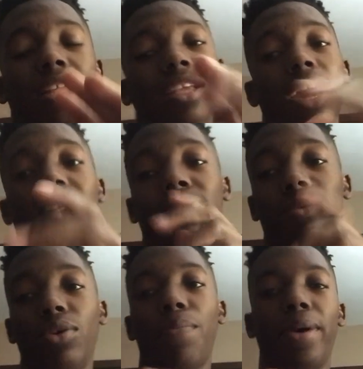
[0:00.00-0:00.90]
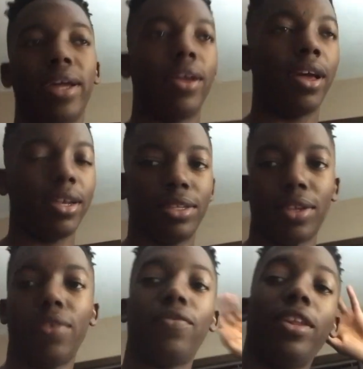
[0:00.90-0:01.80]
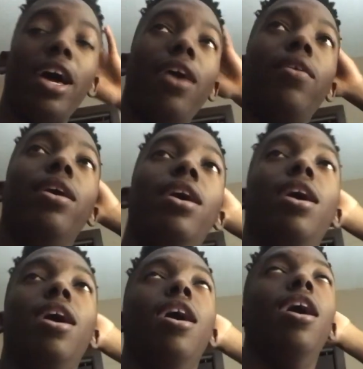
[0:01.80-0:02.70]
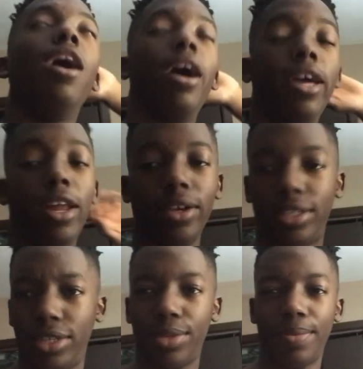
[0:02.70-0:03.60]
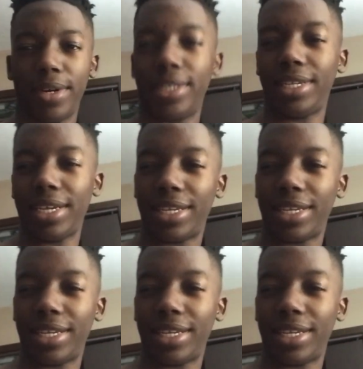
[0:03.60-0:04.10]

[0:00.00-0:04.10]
guys, I'm still packing as of now. And I'll see you tomorrow.